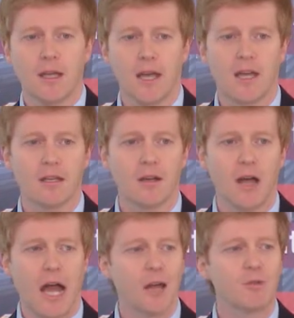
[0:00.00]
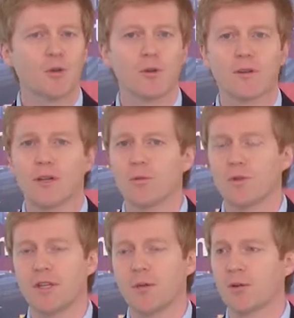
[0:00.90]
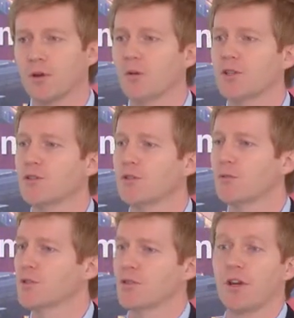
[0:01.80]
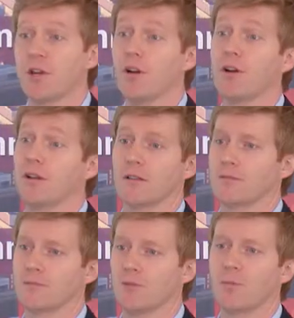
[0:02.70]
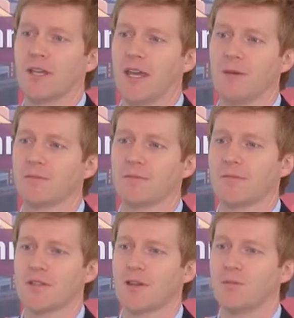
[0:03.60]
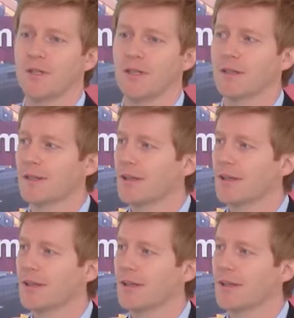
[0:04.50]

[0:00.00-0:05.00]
And I'm told that what they were going to do was not at all what became this company.